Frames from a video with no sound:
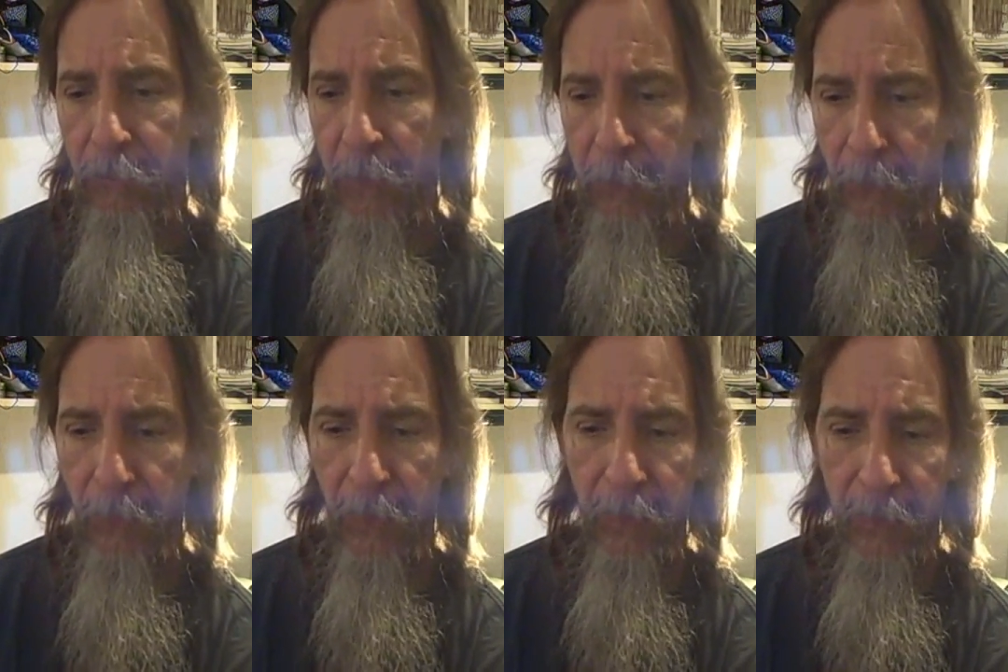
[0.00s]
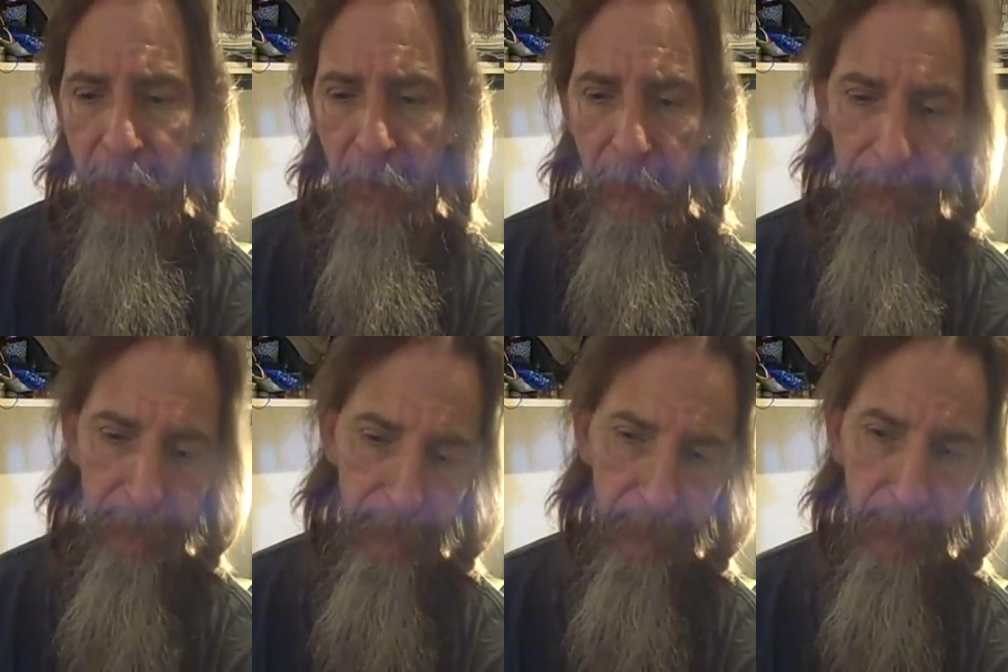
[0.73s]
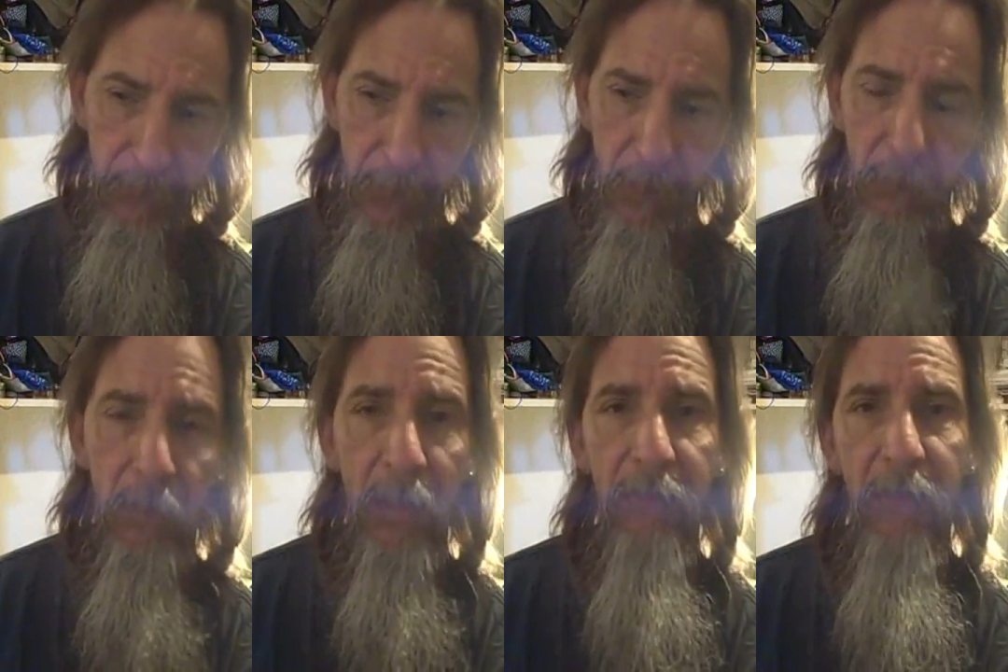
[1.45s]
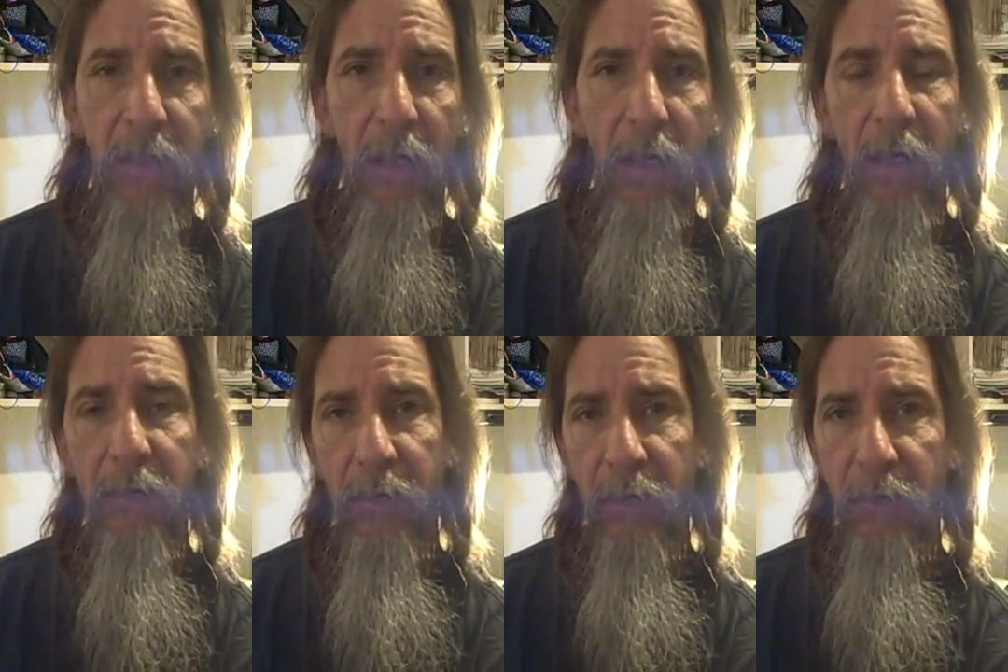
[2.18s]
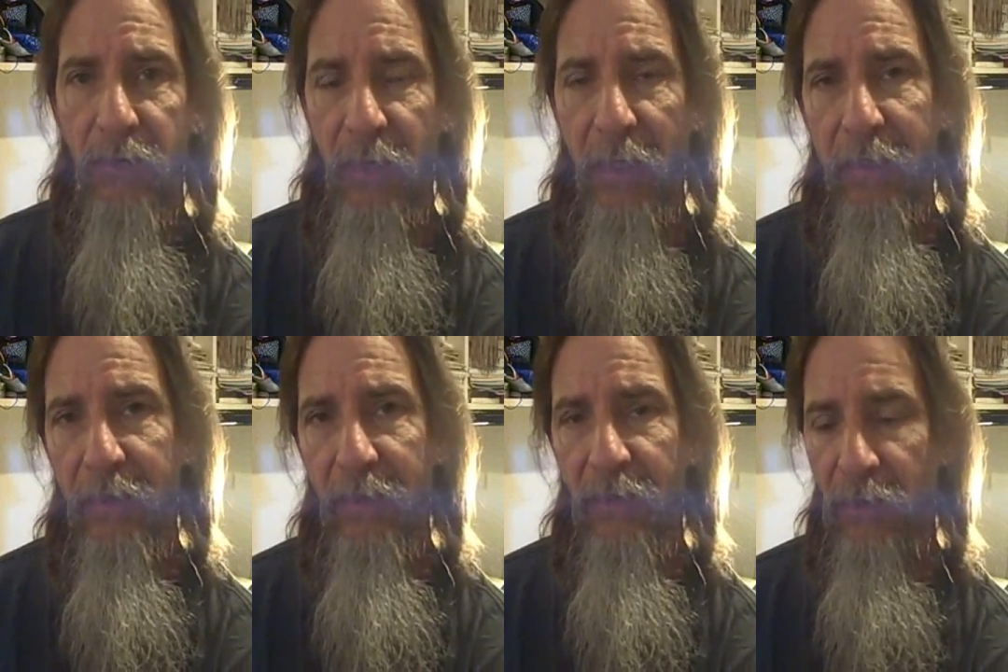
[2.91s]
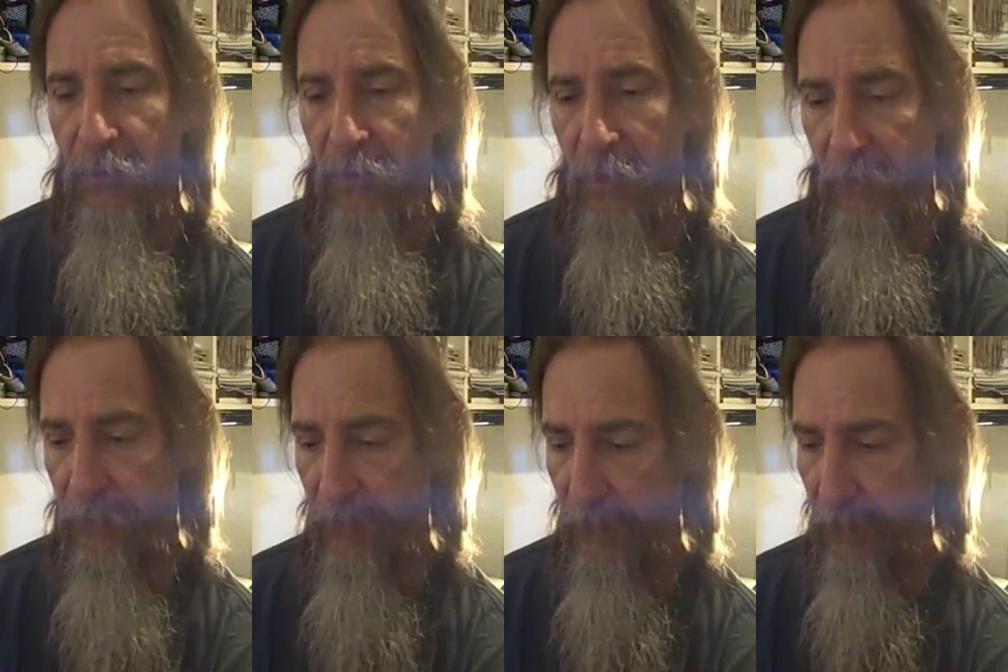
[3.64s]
people that um, don't believe in God, you know, scientists and stuff.